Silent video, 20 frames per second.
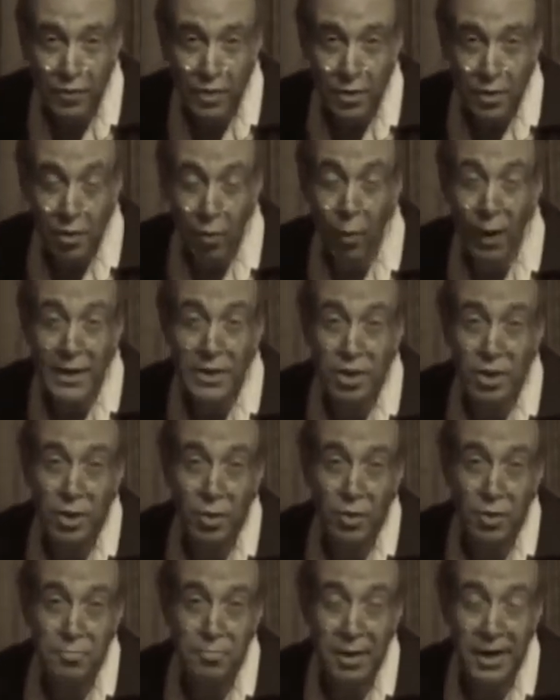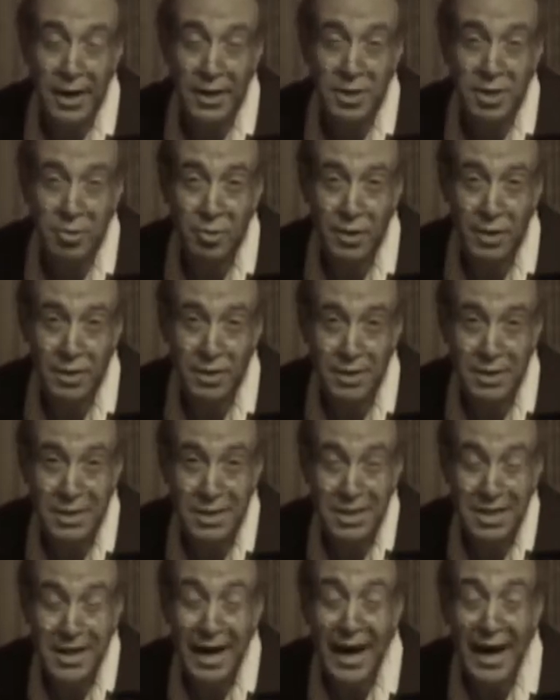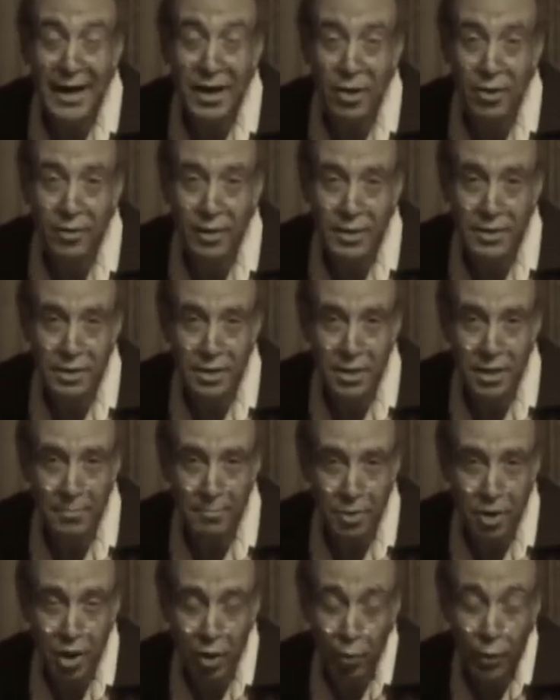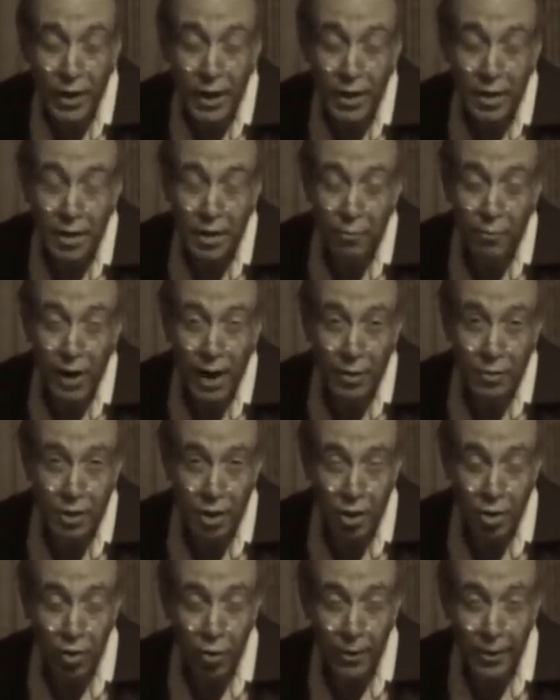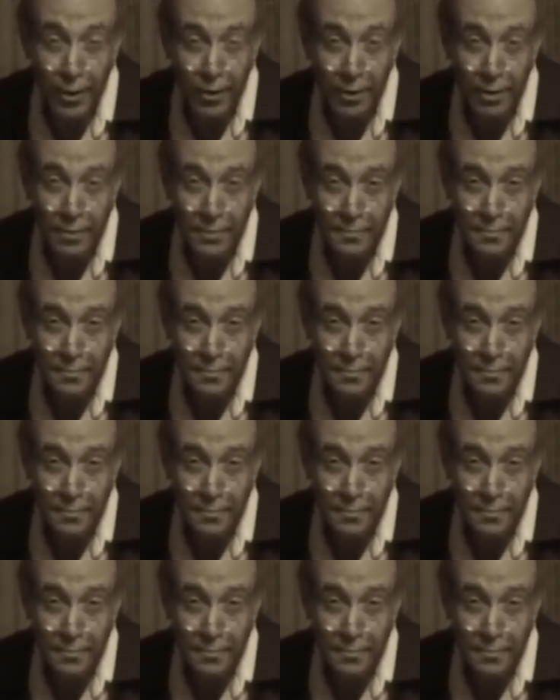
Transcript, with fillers: watching those pedestrians scatter as you come careening around the corner.